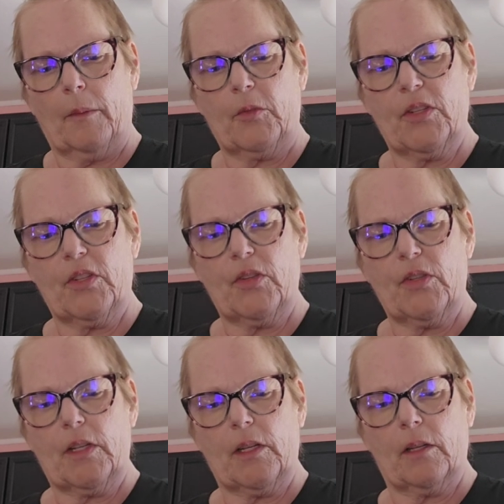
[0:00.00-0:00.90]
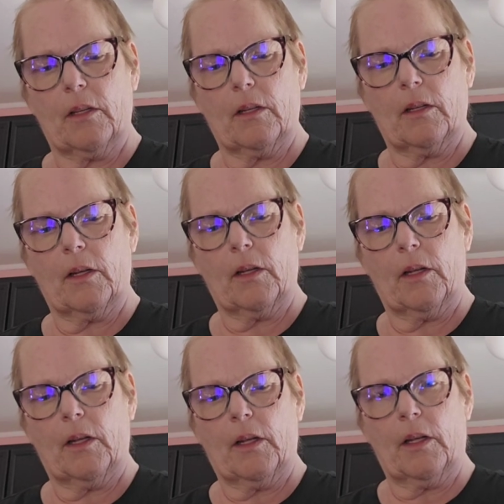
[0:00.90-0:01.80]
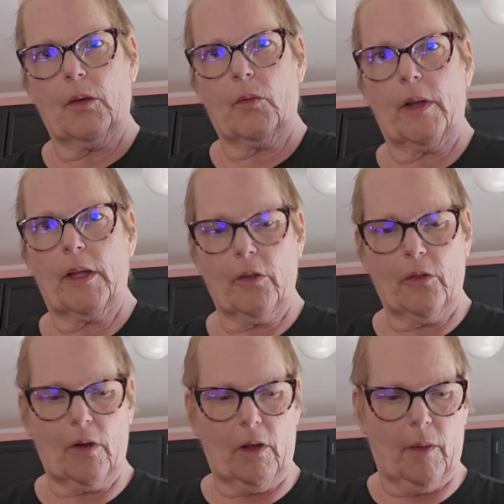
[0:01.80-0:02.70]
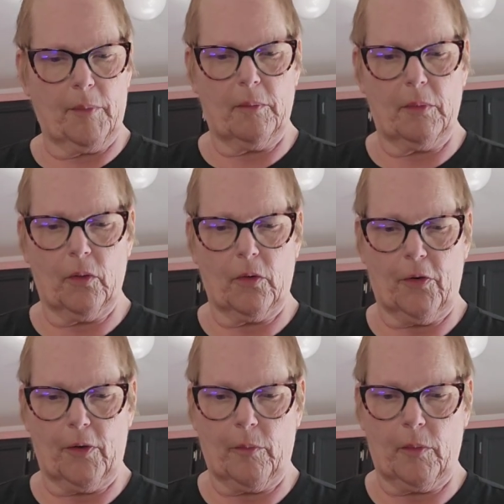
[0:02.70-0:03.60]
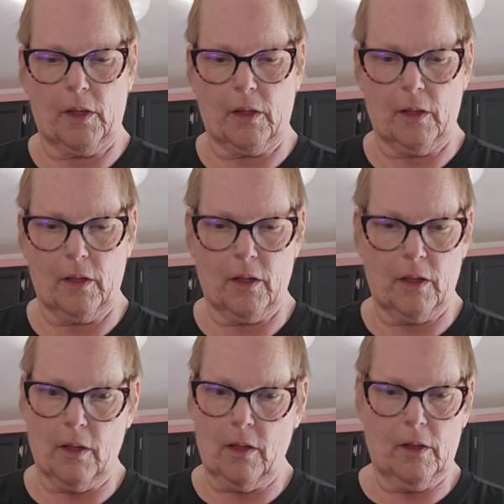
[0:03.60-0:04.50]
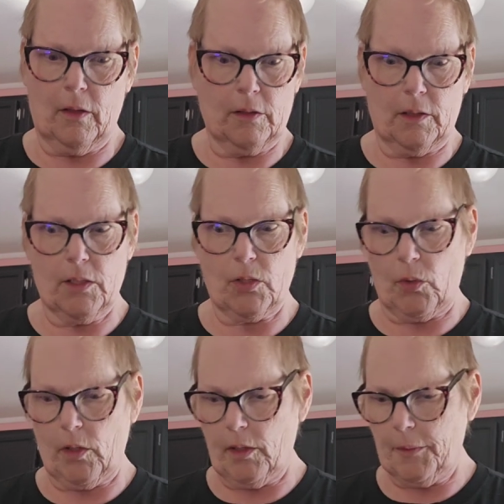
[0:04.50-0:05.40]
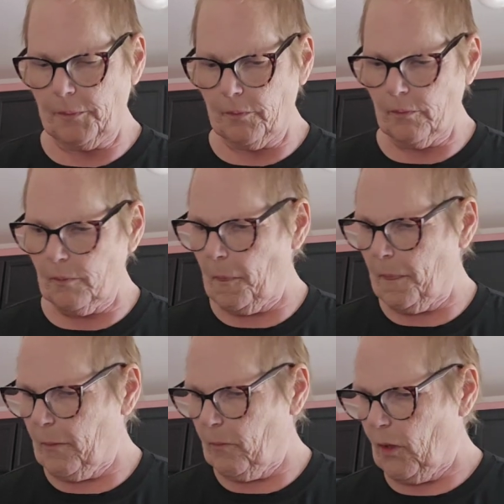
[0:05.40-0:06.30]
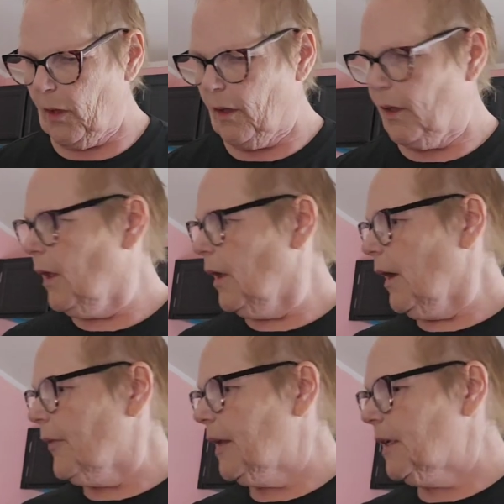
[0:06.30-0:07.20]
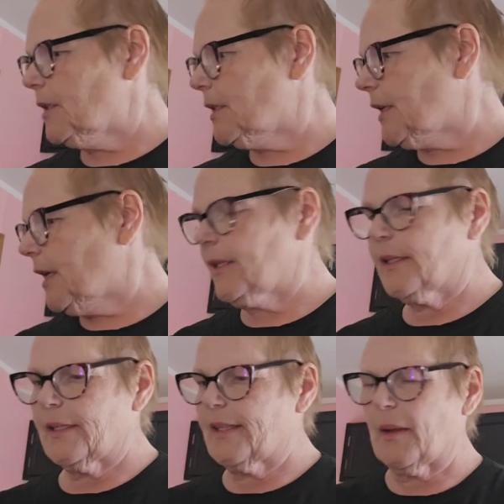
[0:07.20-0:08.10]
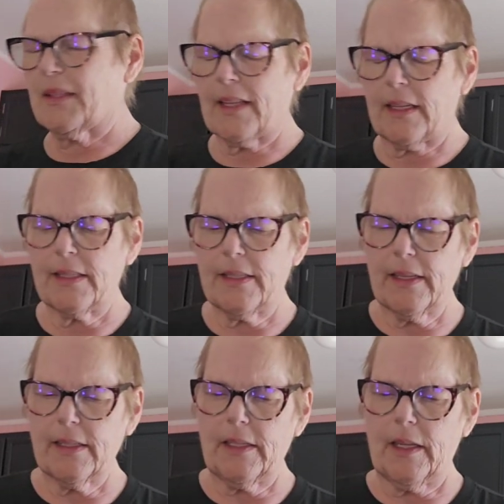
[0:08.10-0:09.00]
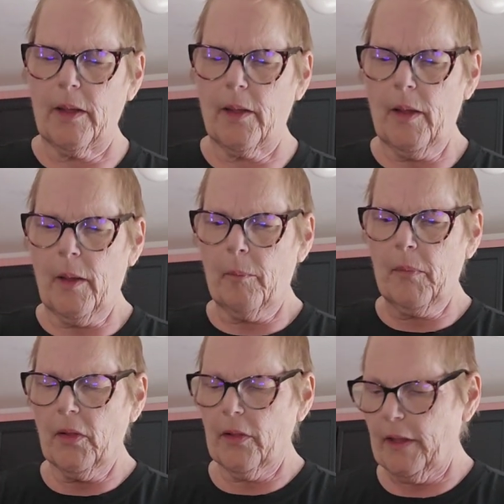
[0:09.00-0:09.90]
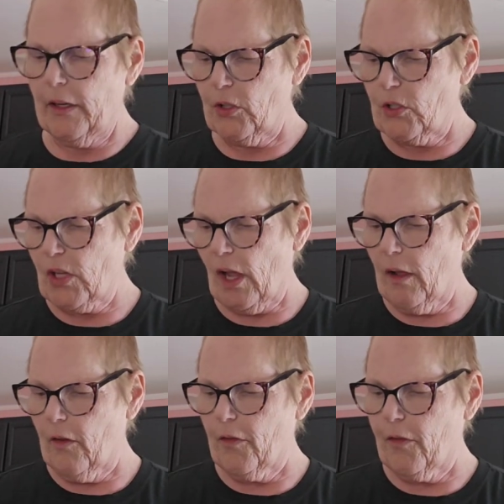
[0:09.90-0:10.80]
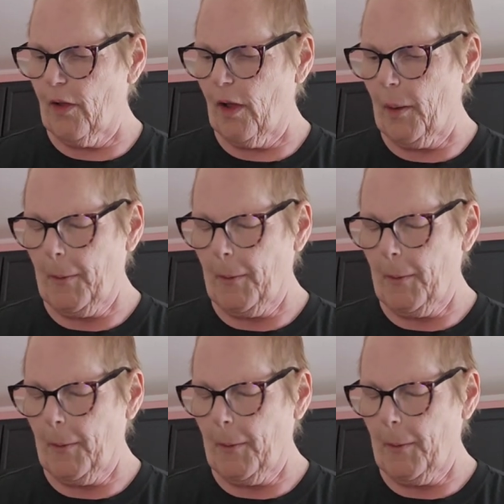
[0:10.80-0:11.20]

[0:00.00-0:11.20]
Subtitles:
I'm just using regular almond milk from the store. Okay. And then it says the same, it's like 60 milliliters of